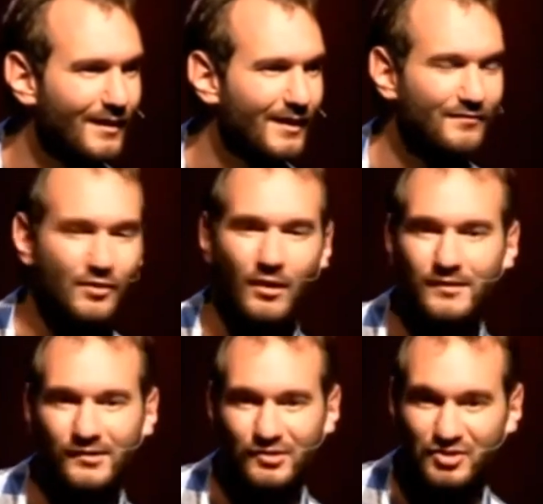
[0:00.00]
If God
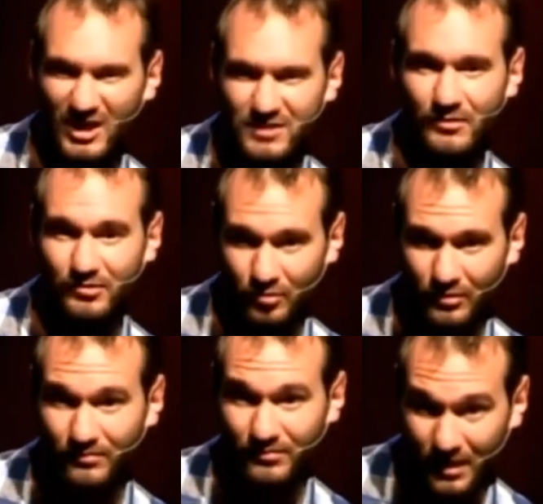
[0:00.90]
doesn't change my
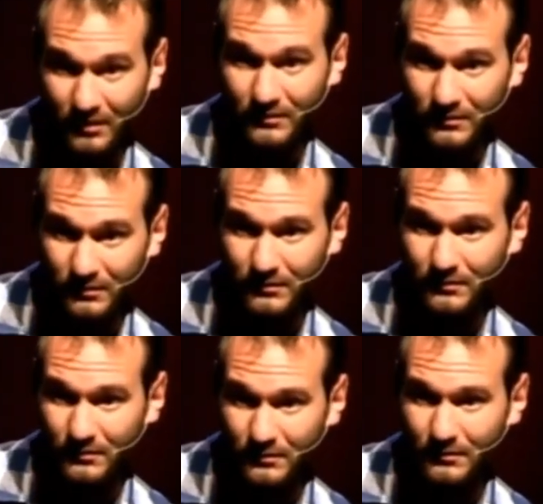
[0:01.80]
circumstance,
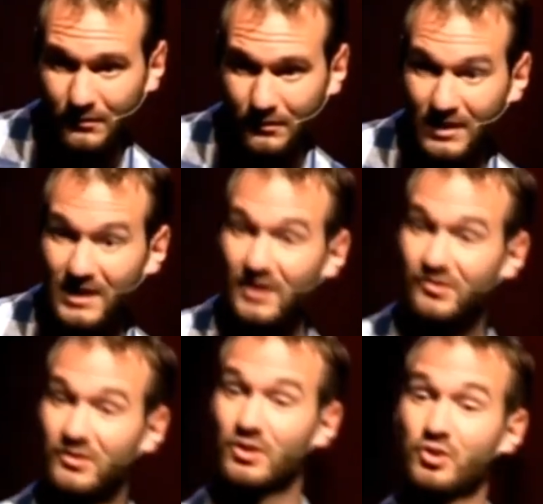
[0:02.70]

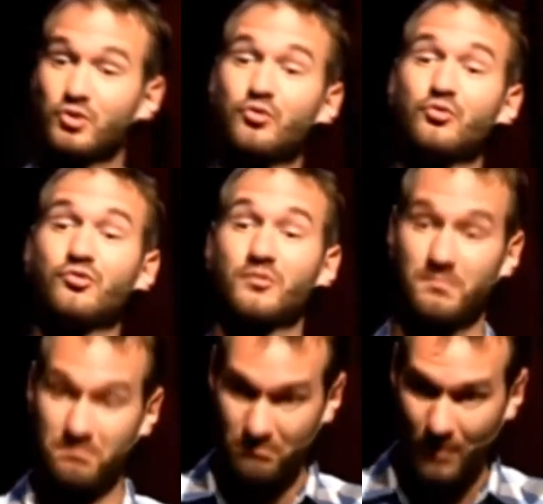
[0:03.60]
He's going to use
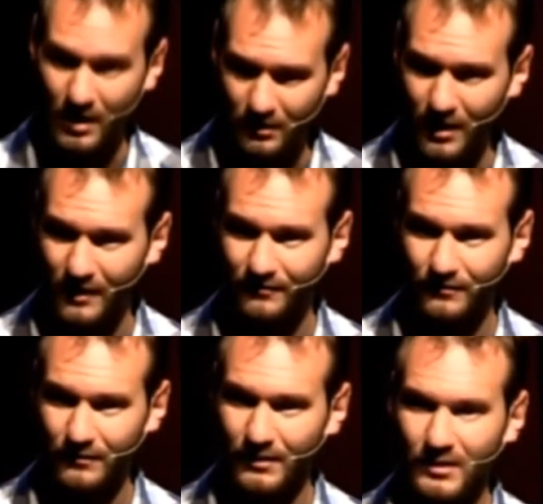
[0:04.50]
my life
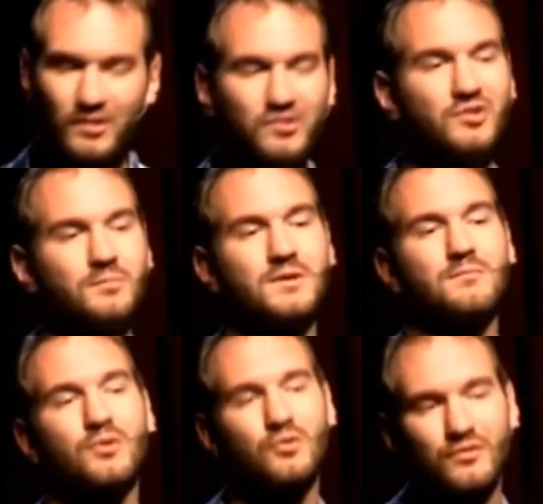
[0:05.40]
to be a
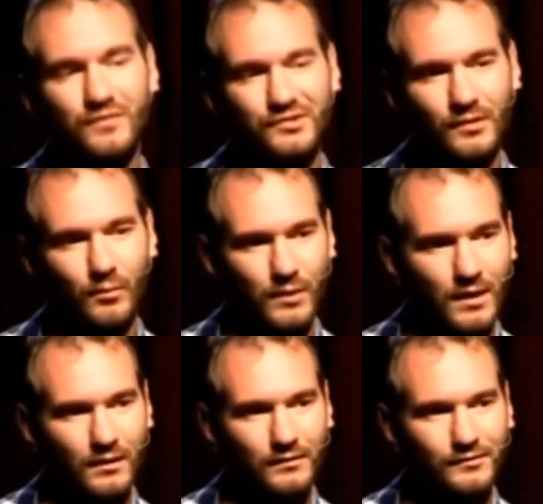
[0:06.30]
miracle for someone
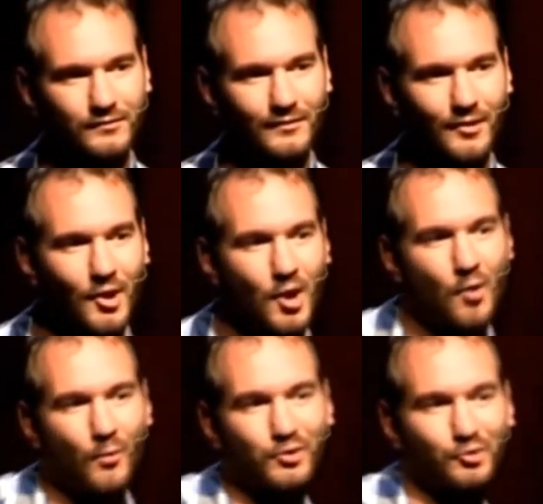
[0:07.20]
else.
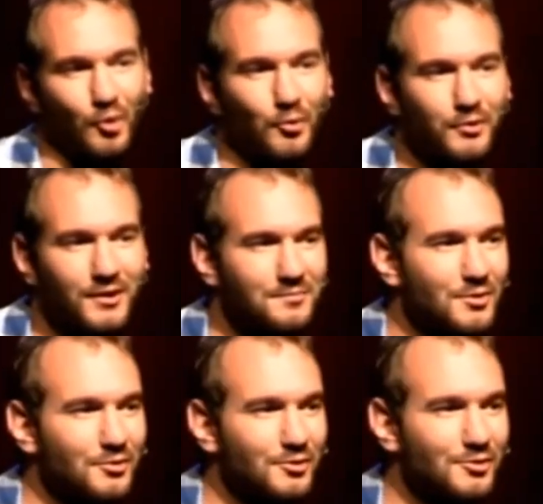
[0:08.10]
When you don't get a
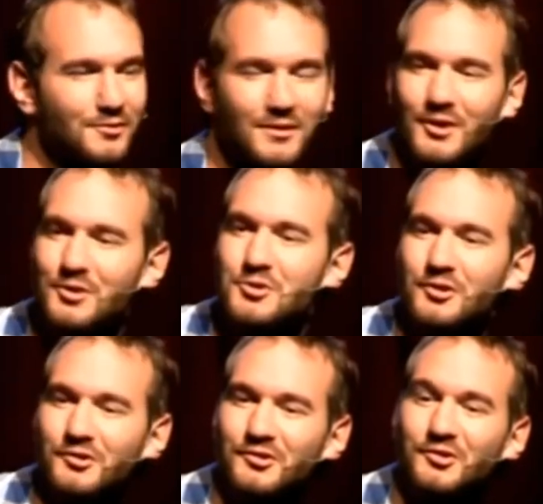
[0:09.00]
miracle, you
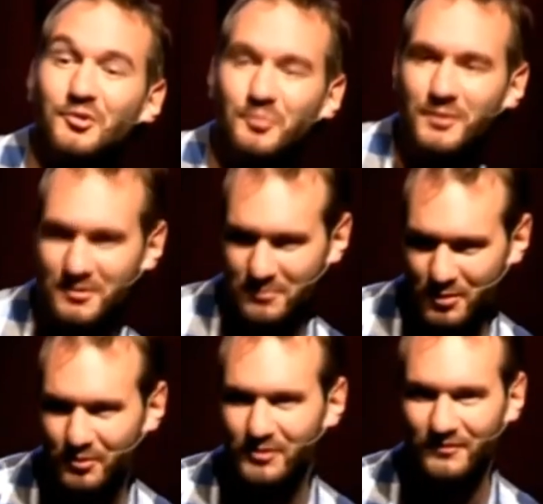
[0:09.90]
can still be a
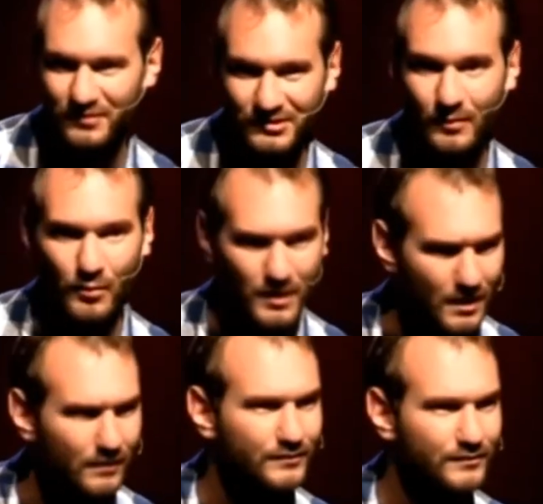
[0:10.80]
miracle for someone
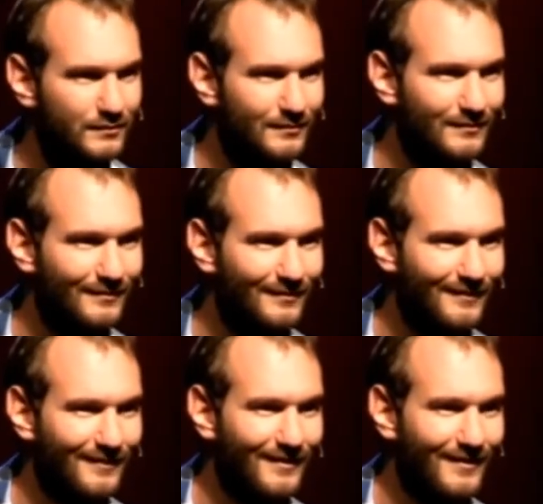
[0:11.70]
else.
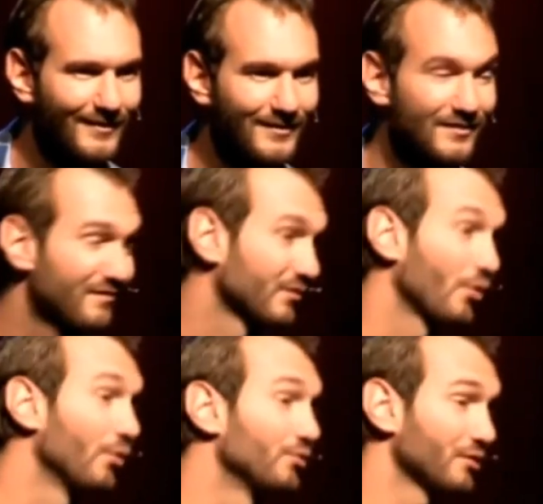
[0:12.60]
going to
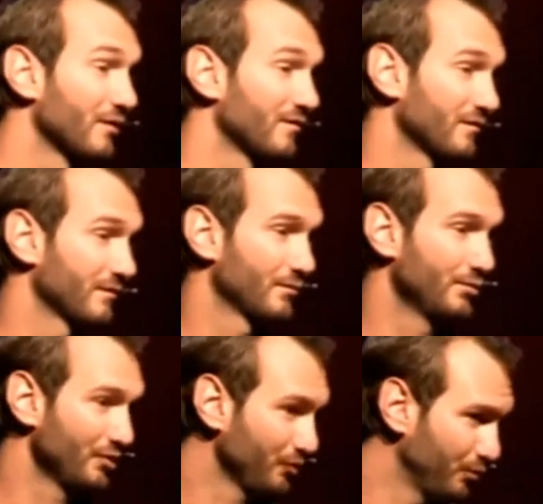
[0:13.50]
close off with this